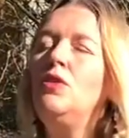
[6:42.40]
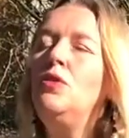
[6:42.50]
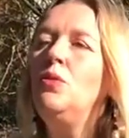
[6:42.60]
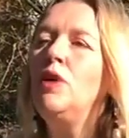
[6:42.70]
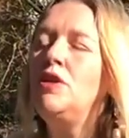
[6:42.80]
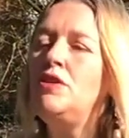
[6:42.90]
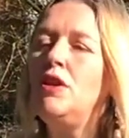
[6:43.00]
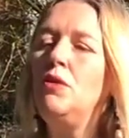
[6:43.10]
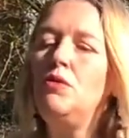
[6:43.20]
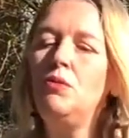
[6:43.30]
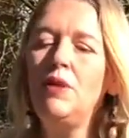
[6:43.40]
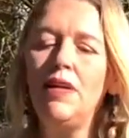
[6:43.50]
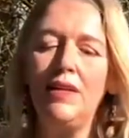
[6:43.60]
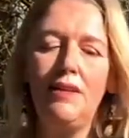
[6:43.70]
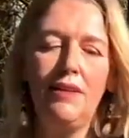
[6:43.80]
who are shown
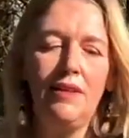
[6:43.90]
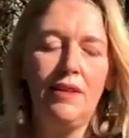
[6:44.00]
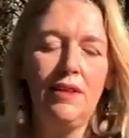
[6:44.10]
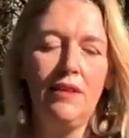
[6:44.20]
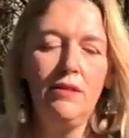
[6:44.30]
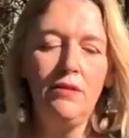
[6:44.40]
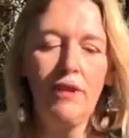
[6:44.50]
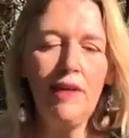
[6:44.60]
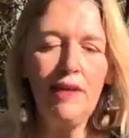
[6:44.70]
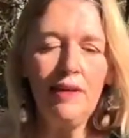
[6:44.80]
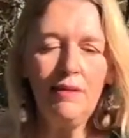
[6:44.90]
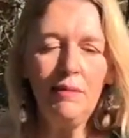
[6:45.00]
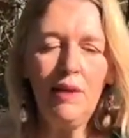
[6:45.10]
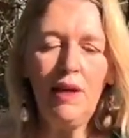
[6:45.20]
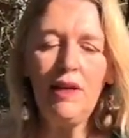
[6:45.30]
with realism
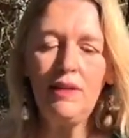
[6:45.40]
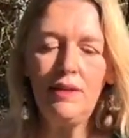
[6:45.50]
and